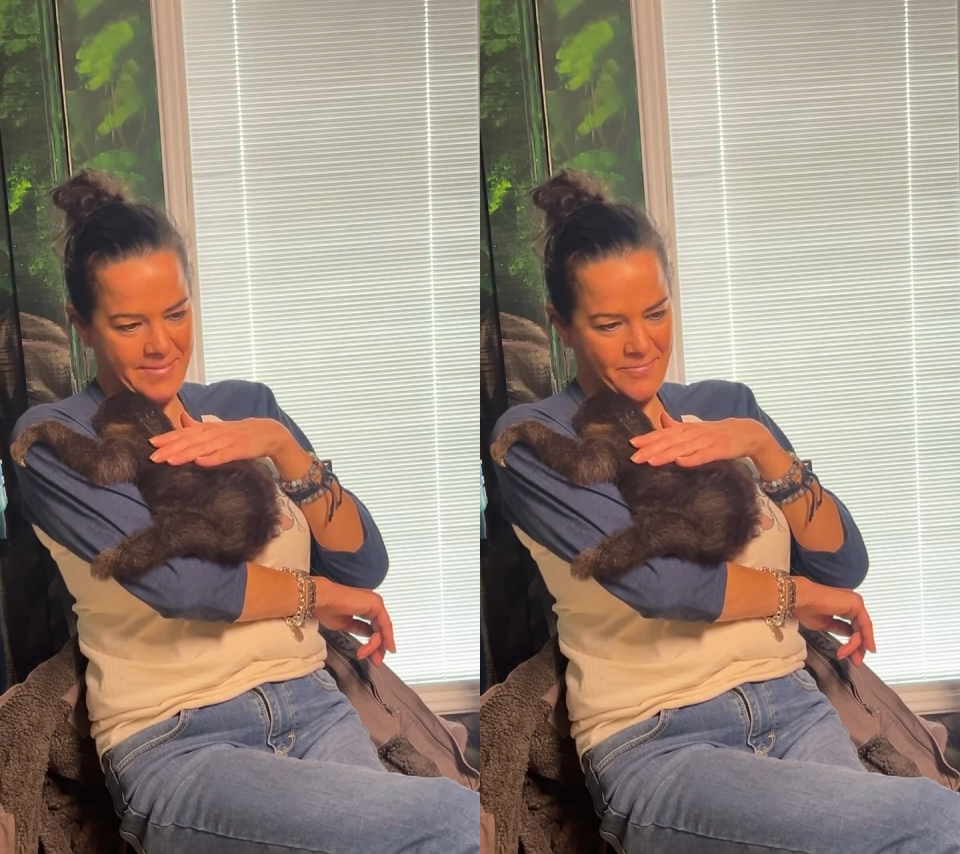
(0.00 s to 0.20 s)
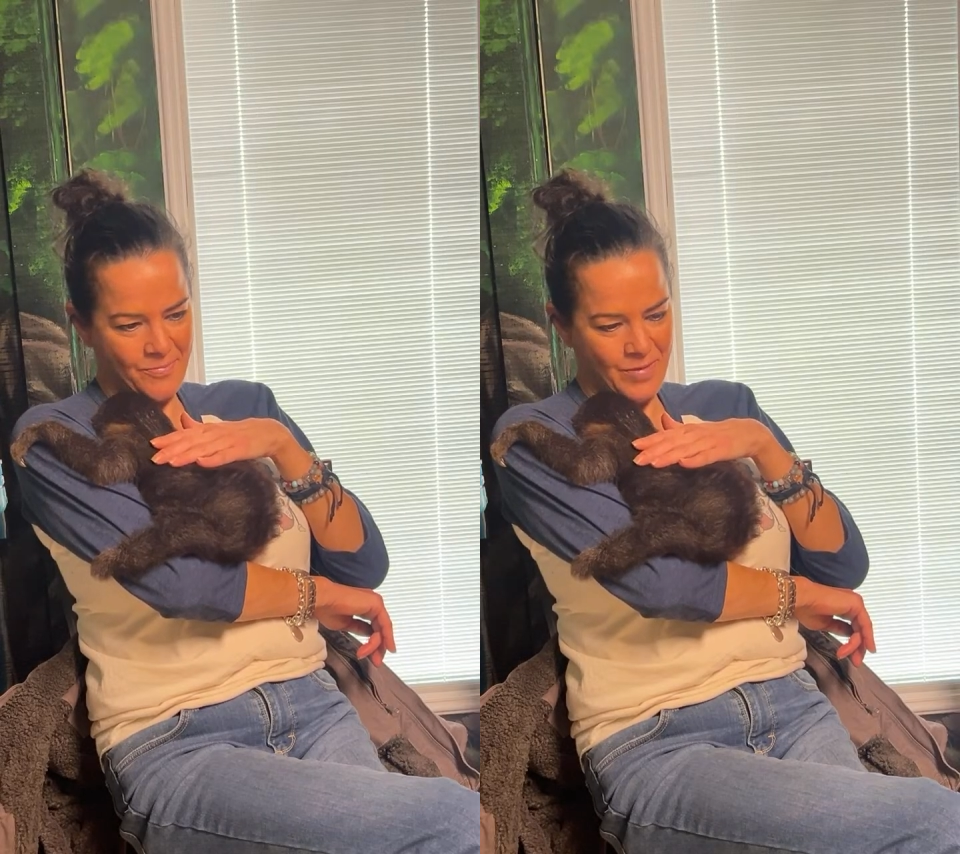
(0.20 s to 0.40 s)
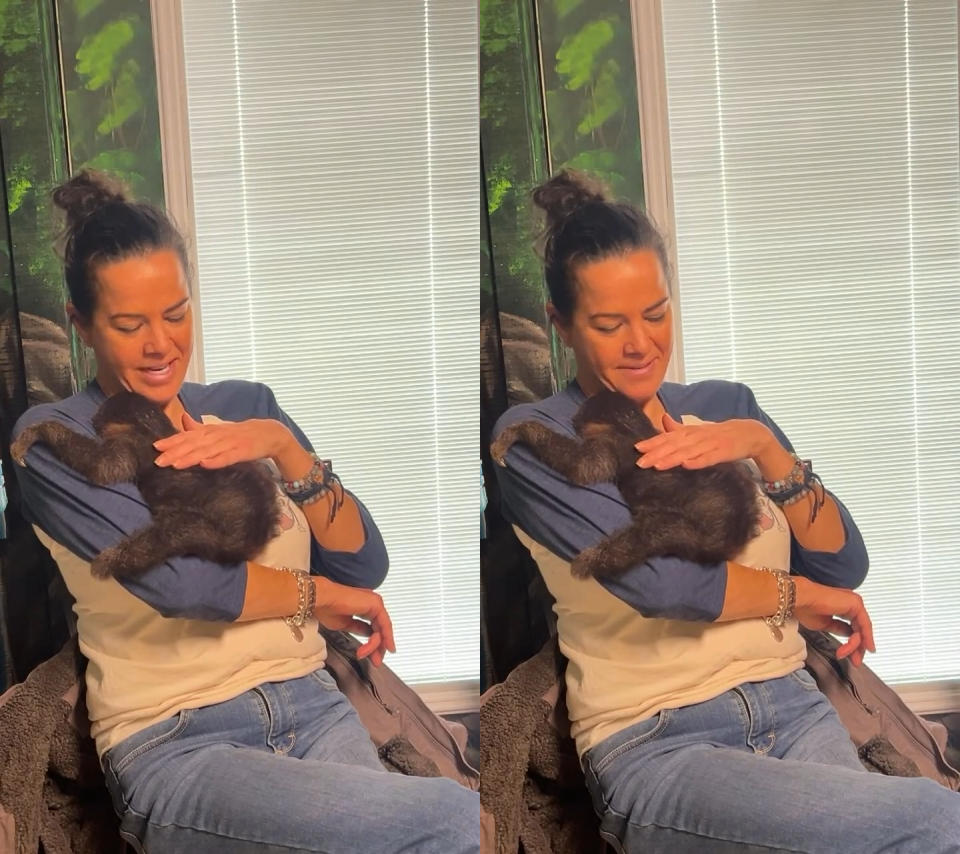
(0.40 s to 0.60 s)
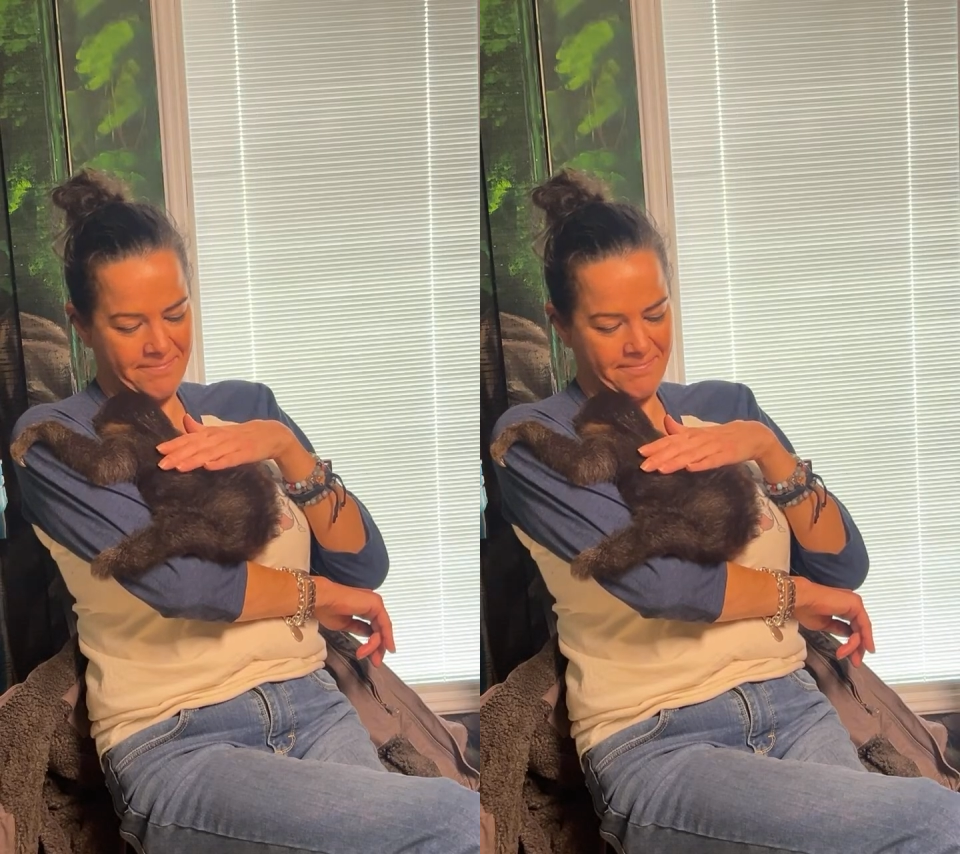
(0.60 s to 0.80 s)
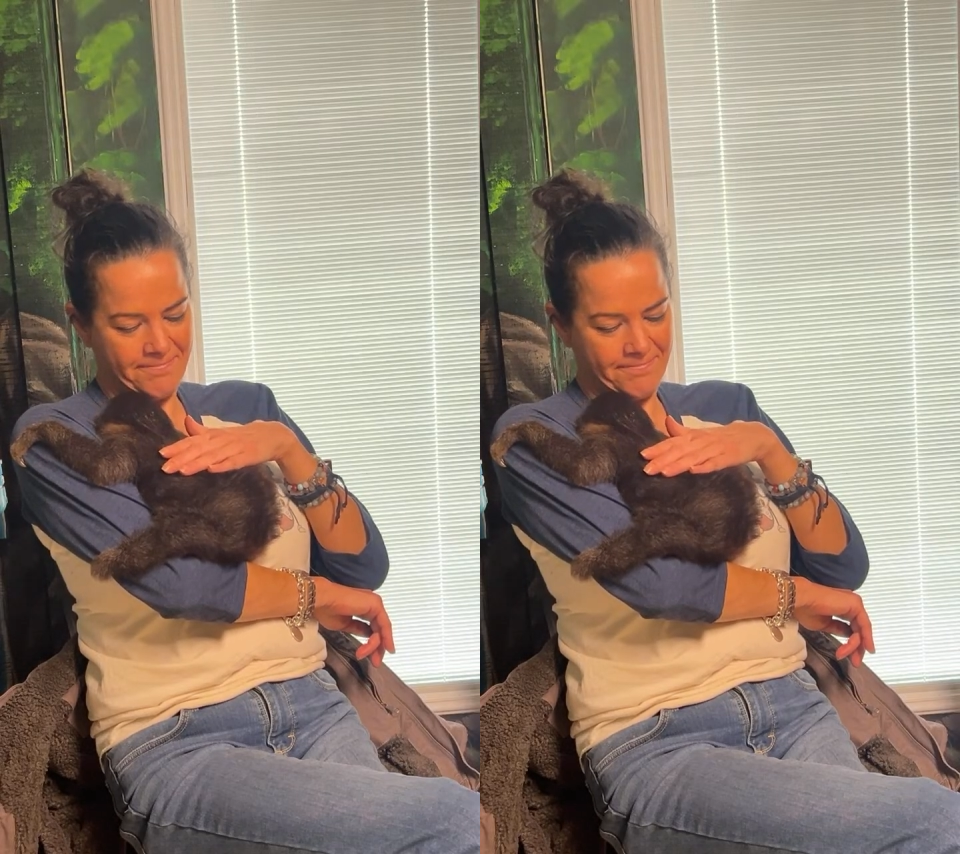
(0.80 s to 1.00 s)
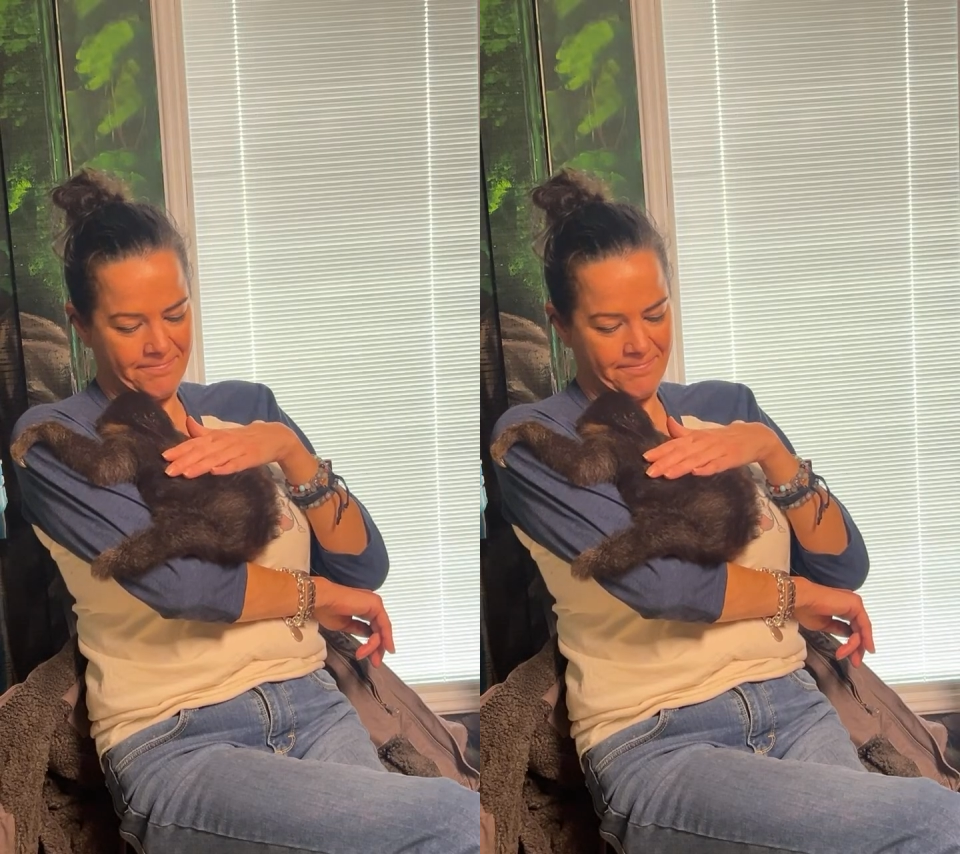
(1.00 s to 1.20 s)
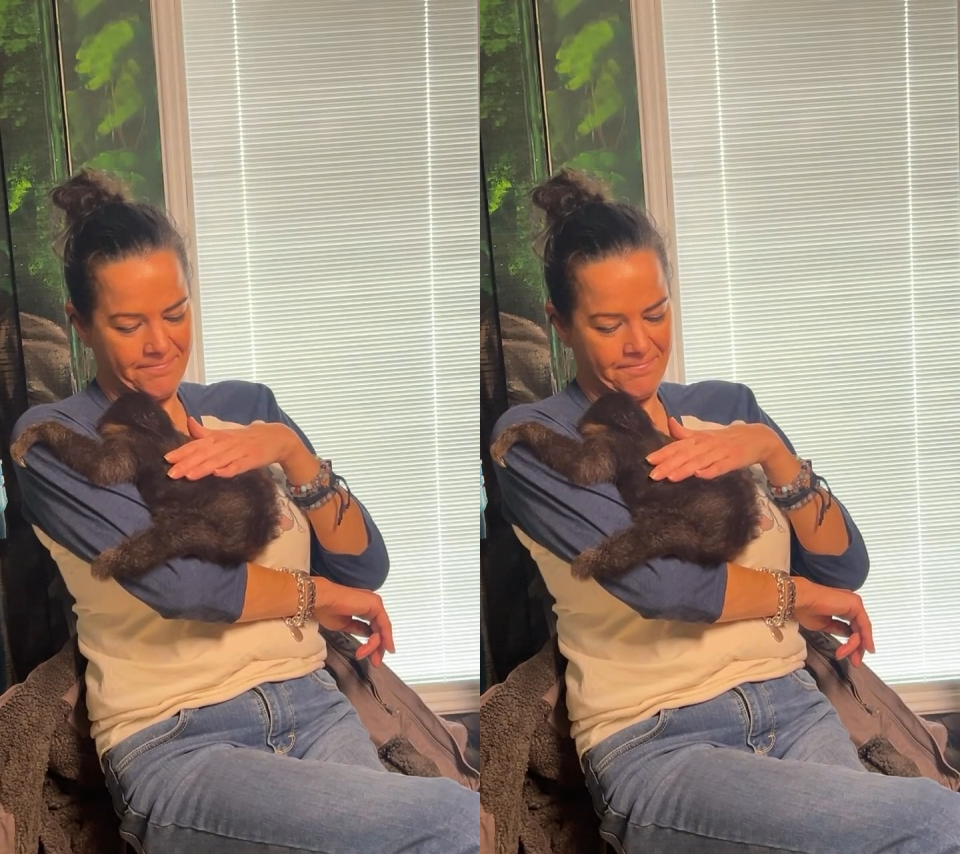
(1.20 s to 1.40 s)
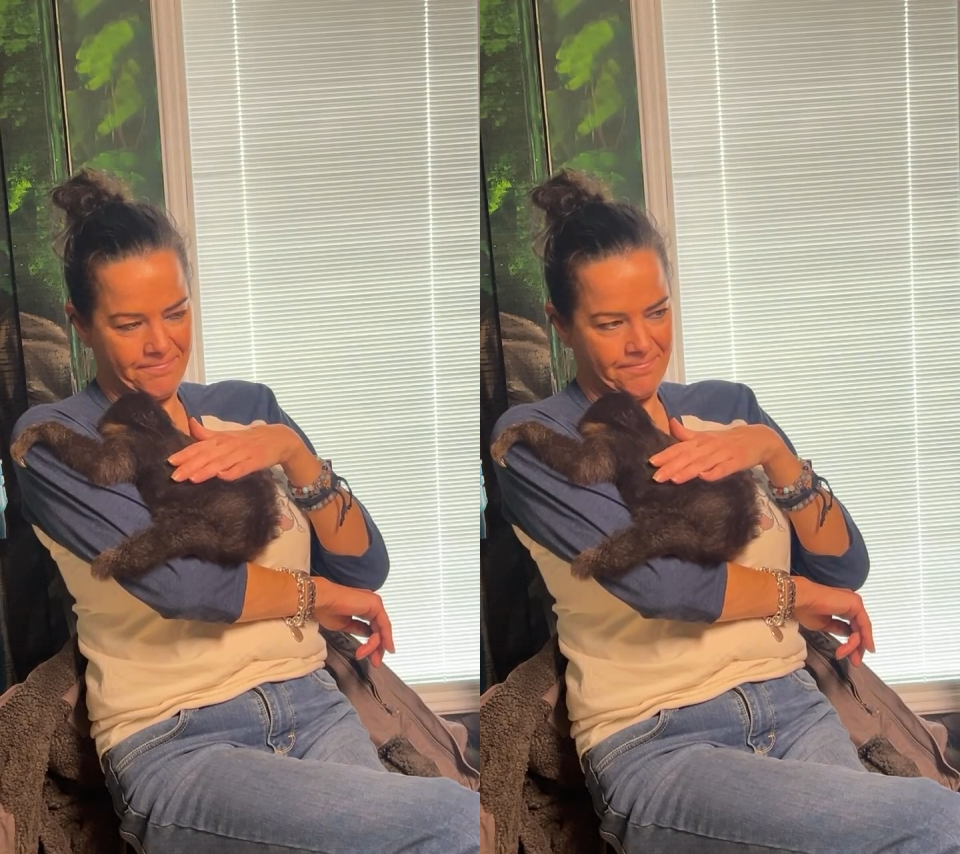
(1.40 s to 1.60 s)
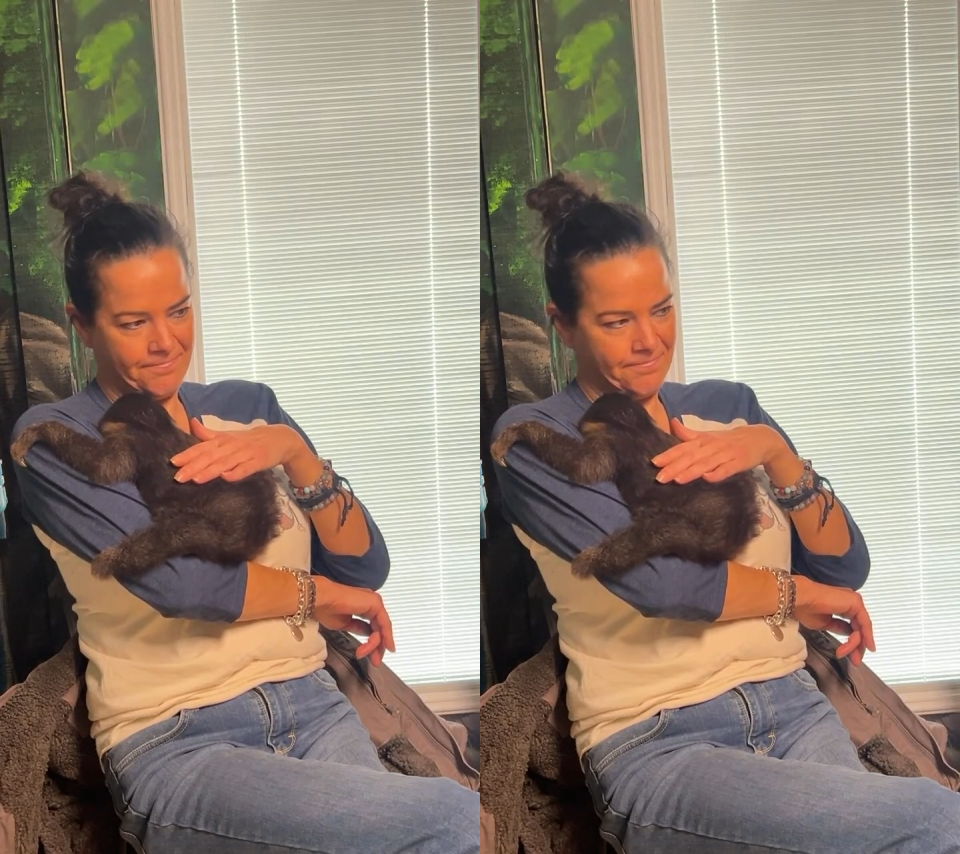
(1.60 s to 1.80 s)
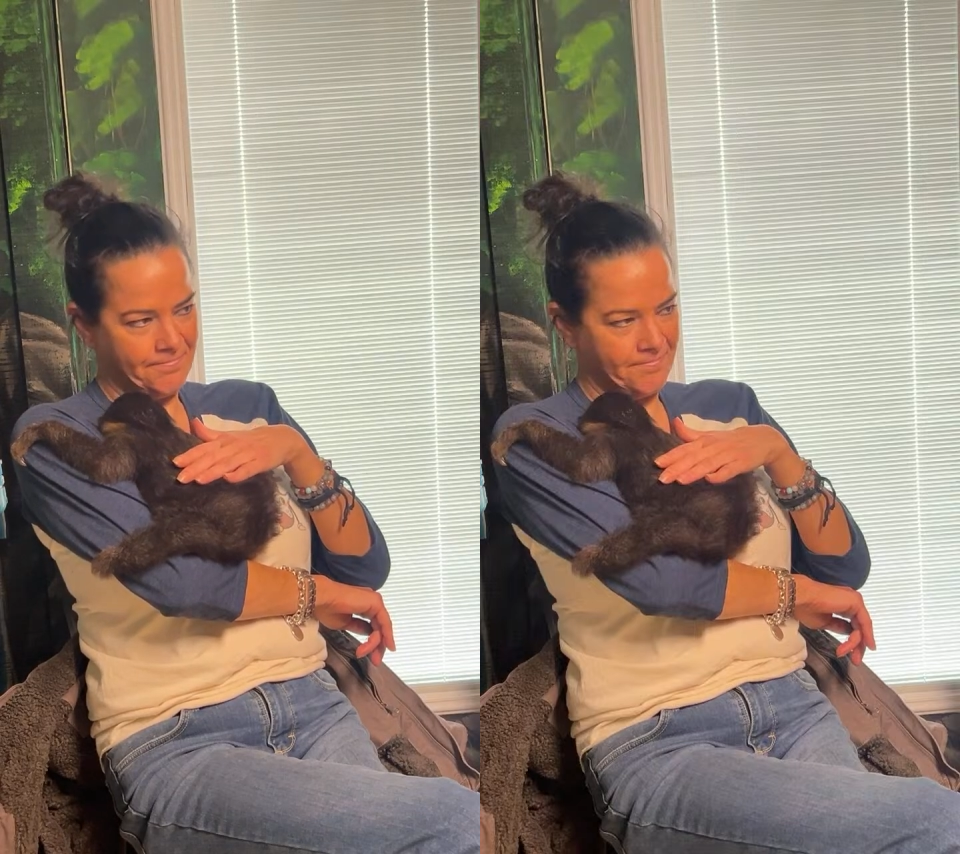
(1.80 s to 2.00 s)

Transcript: I don't guess I've seen them. I'm